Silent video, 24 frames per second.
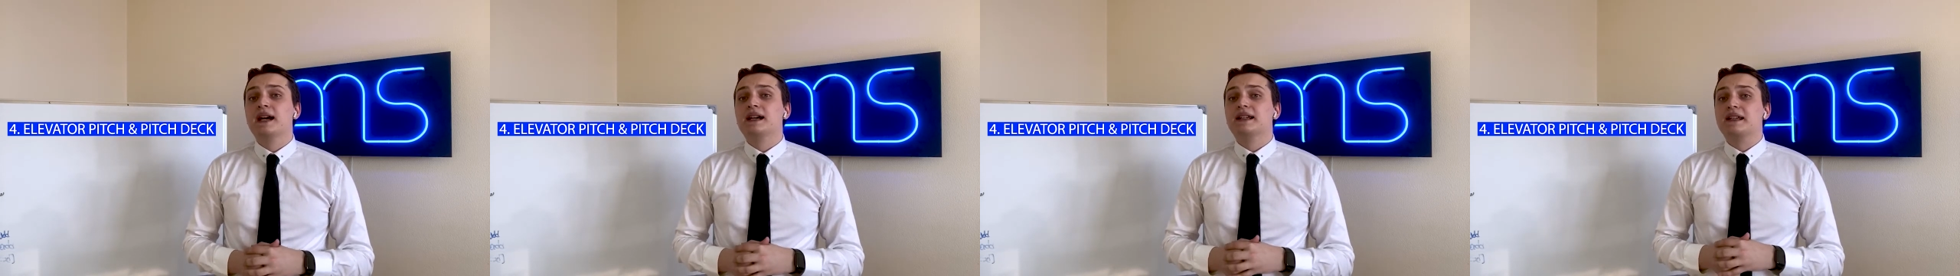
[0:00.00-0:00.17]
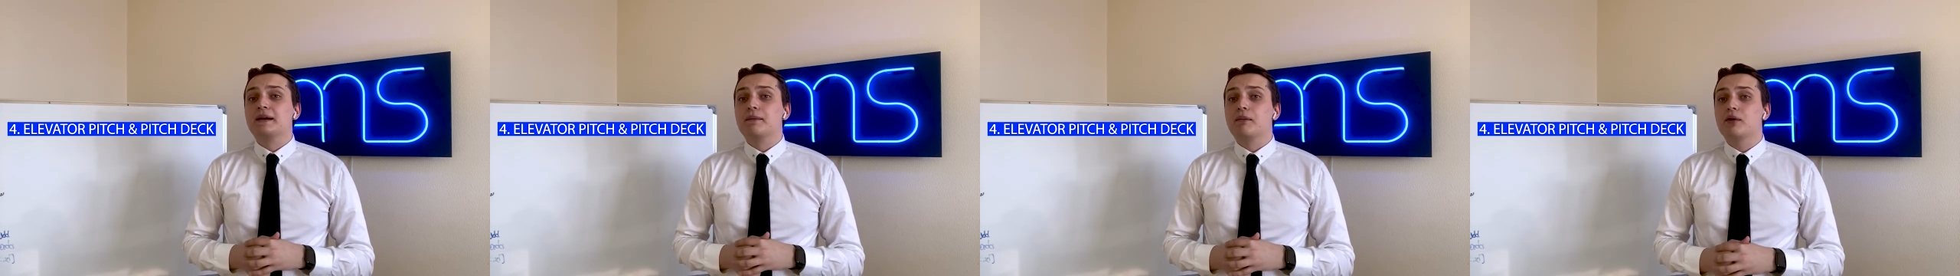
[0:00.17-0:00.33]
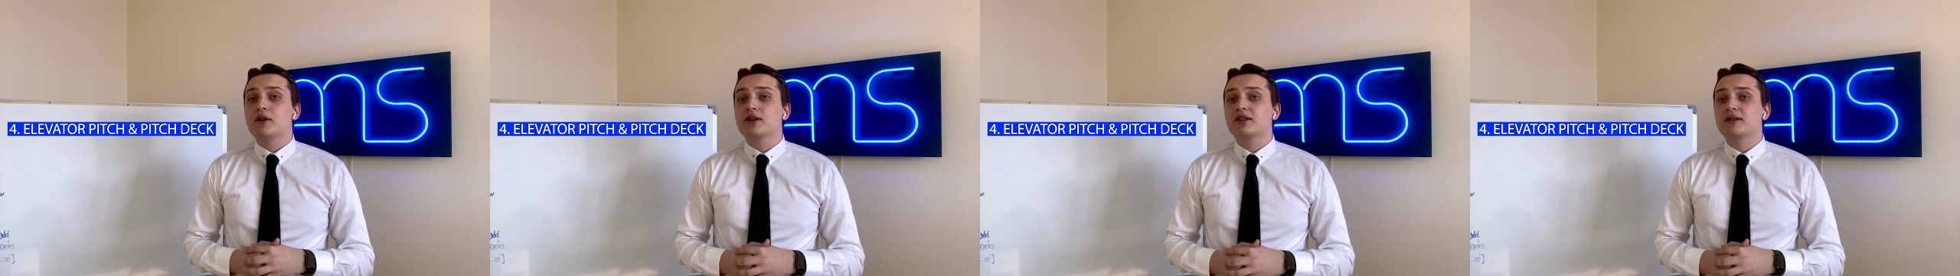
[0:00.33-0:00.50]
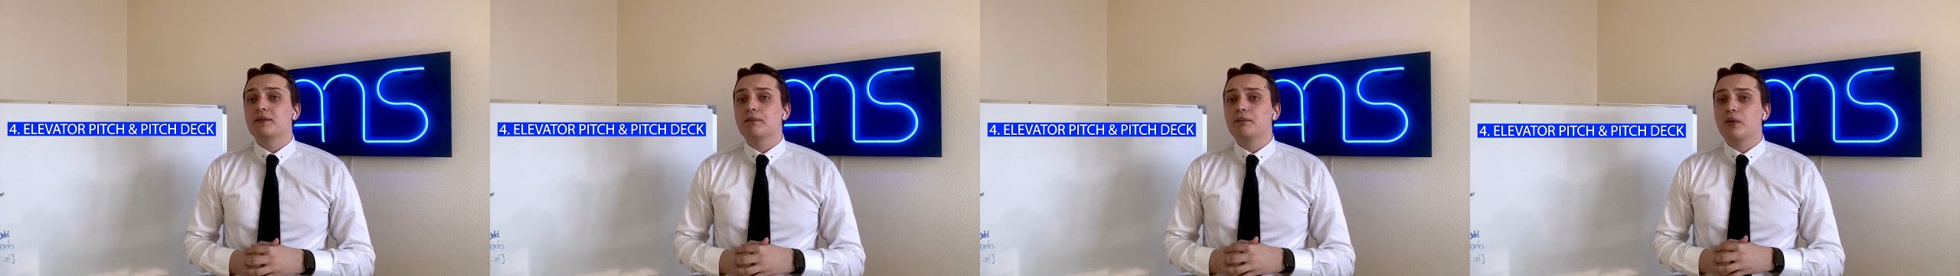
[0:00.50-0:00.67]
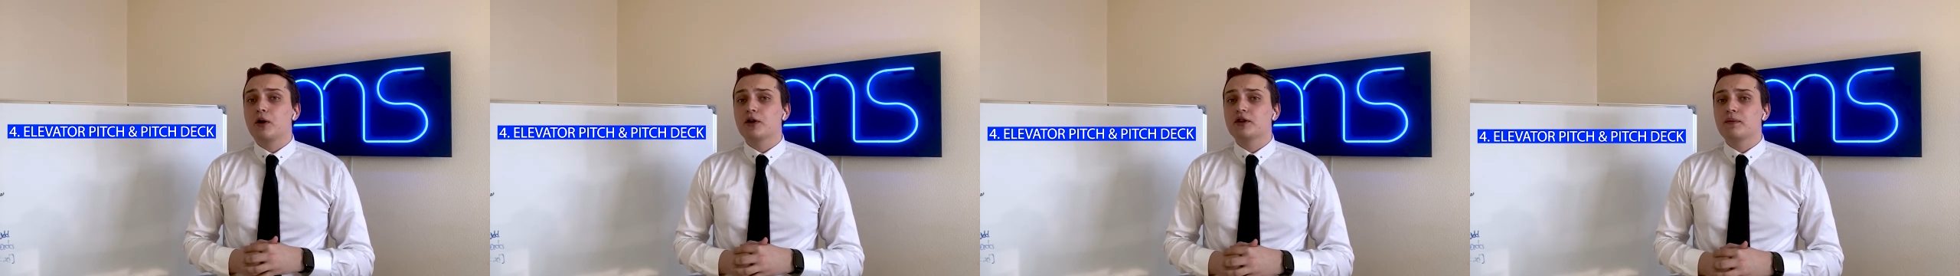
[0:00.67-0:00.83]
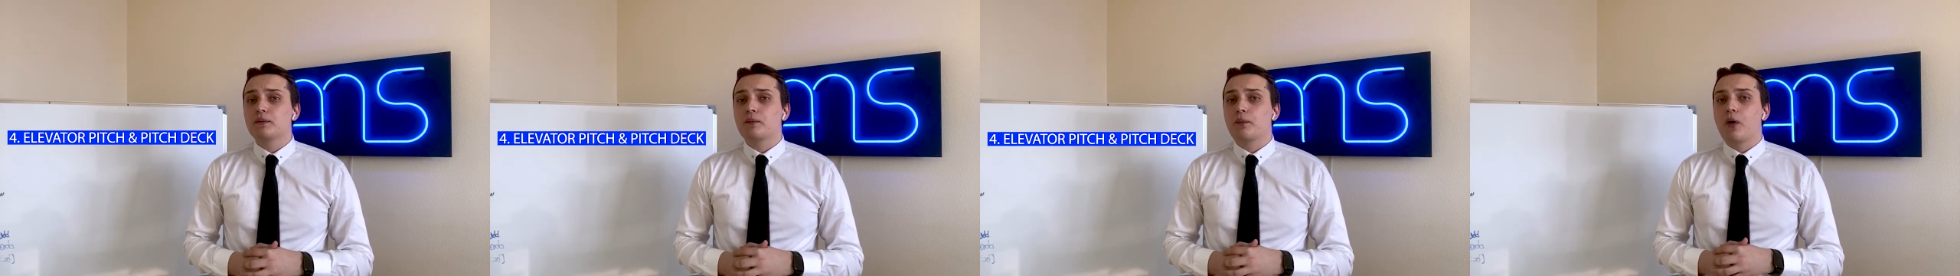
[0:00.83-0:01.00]
The most
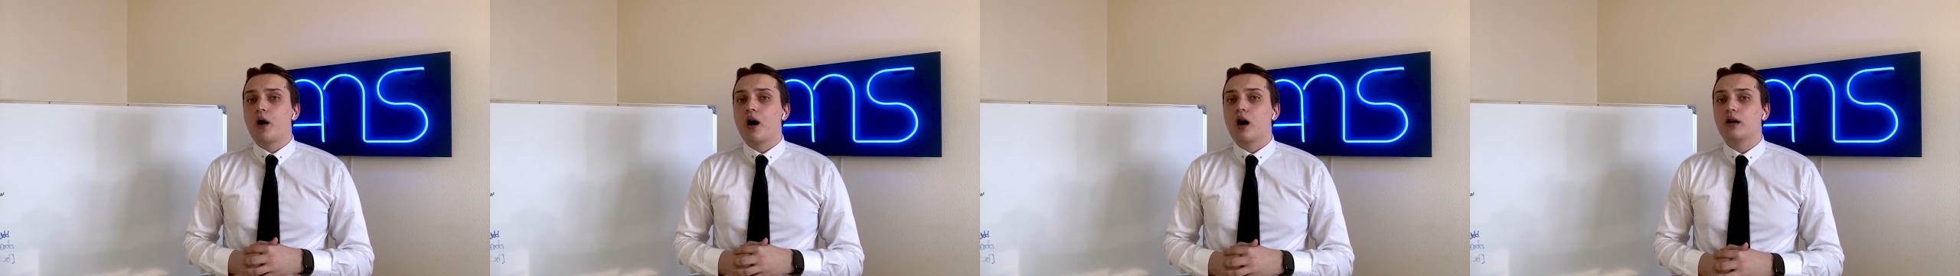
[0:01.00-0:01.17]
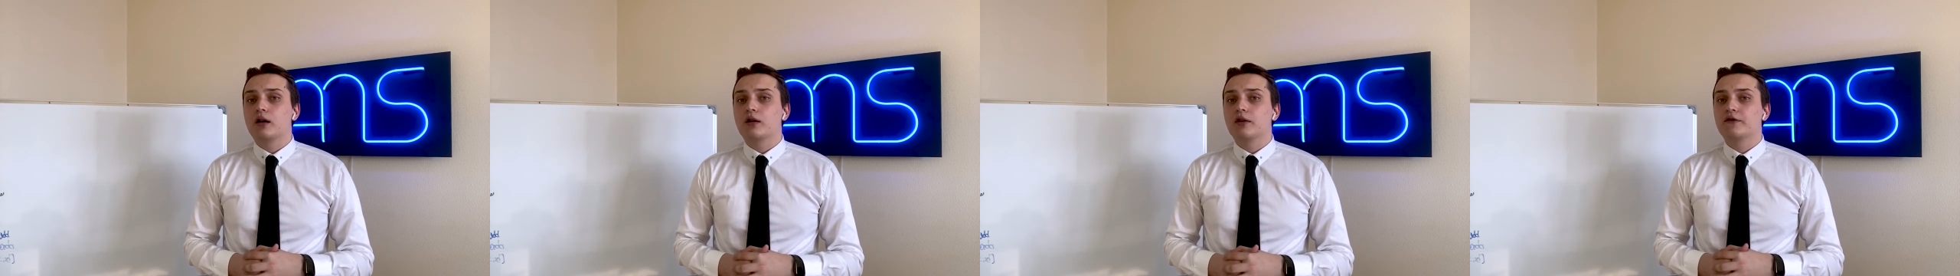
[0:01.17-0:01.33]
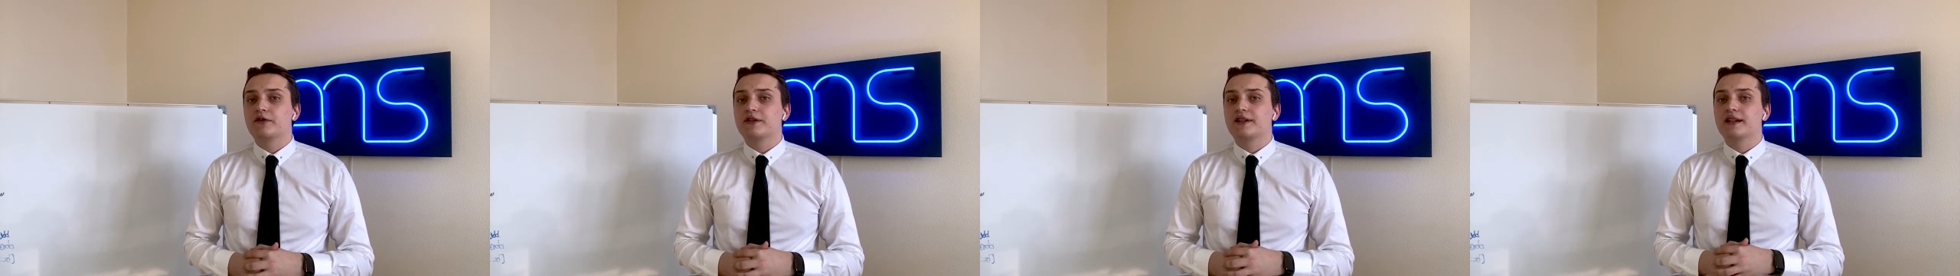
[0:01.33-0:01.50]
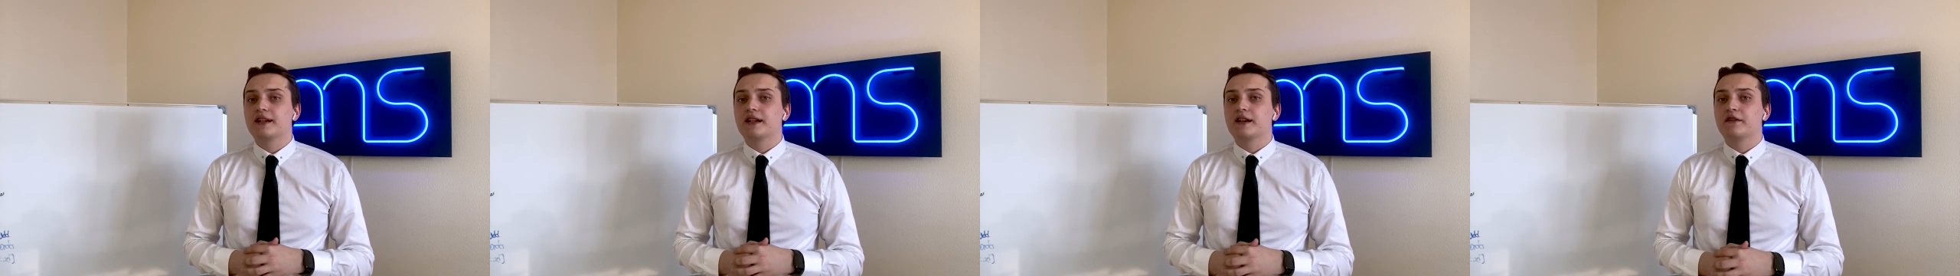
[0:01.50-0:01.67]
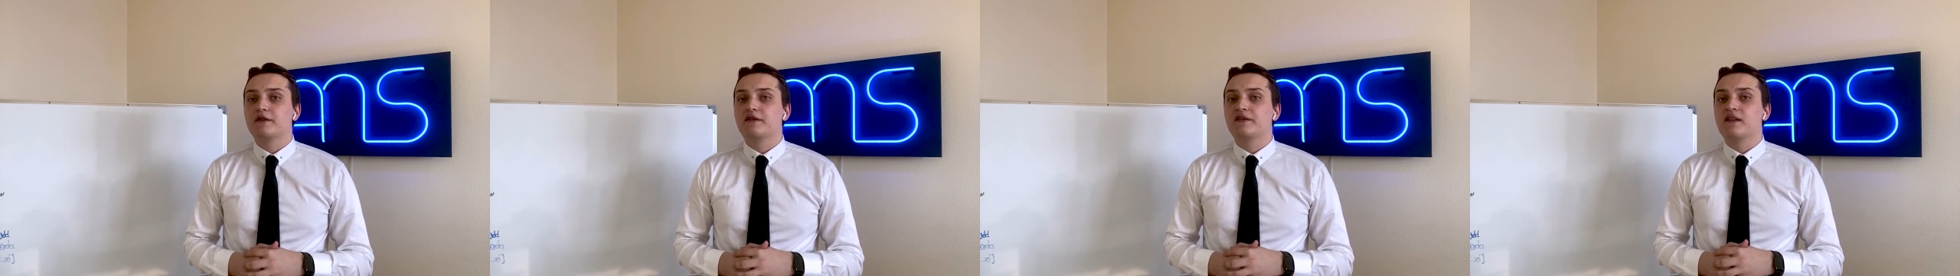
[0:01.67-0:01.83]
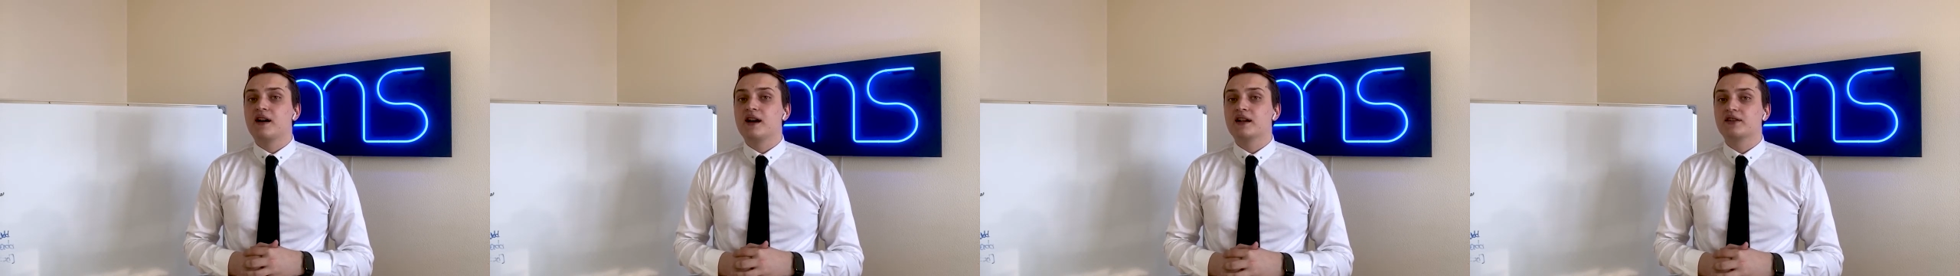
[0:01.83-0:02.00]
important part of seeking
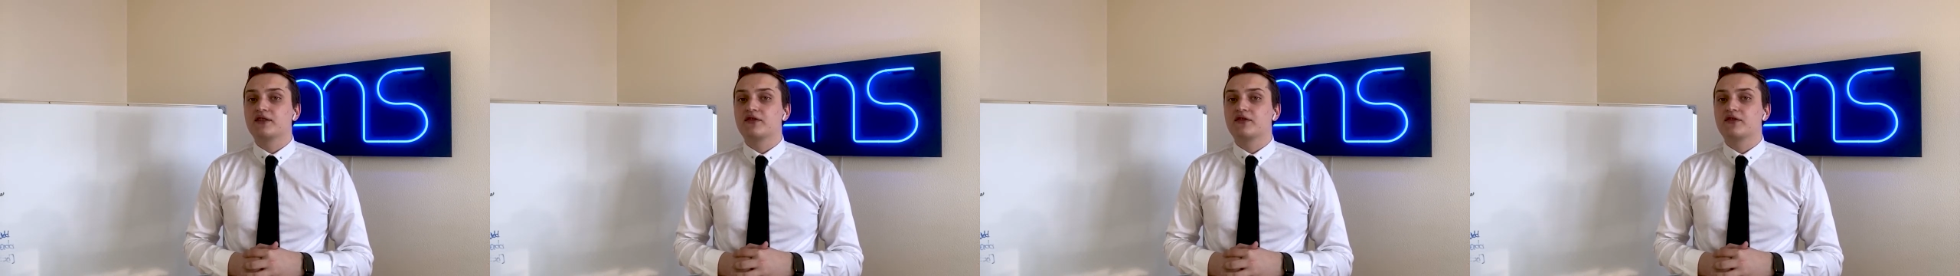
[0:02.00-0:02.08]
funds